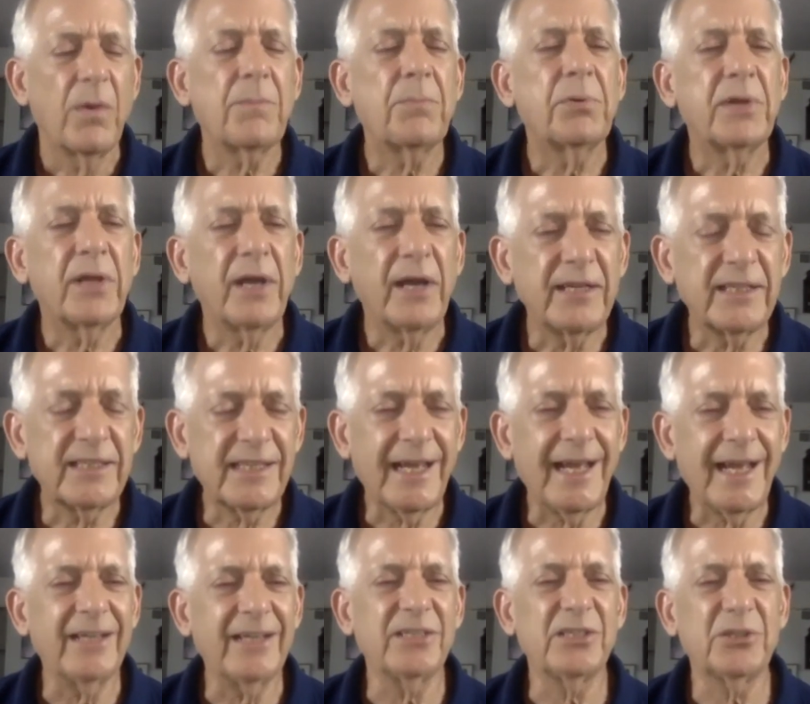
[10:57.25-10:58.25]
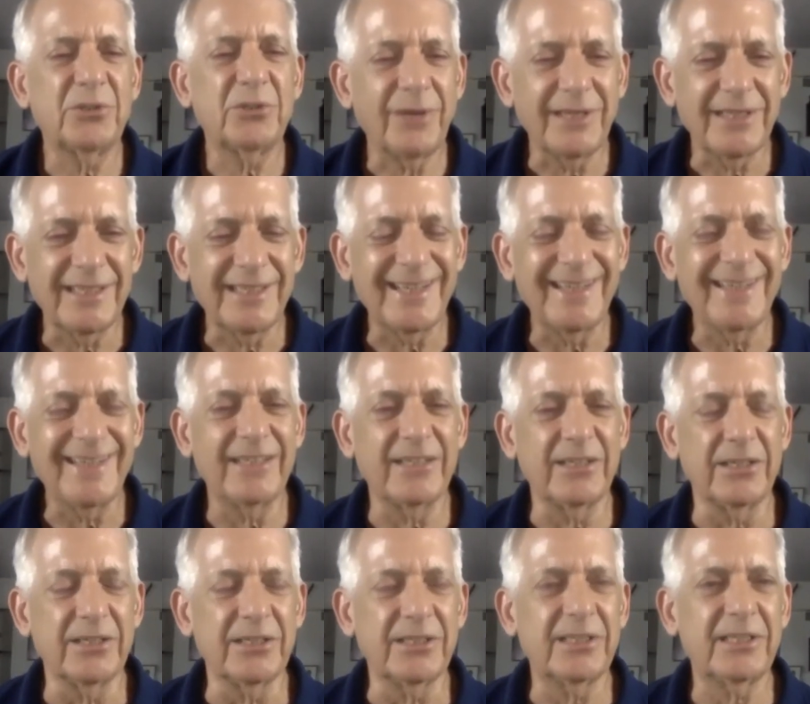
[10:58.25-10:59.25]
place has
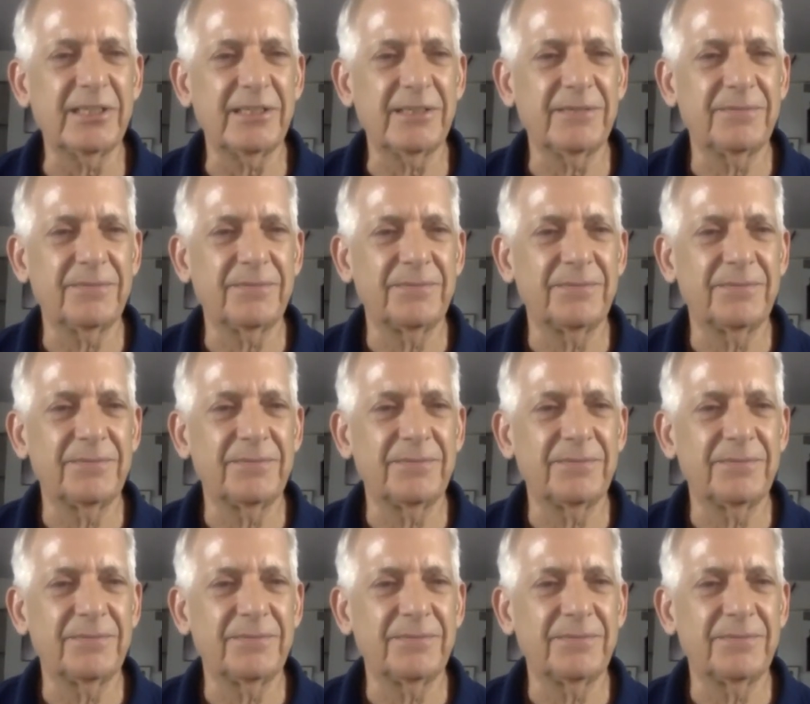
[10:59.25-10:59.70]
transcendence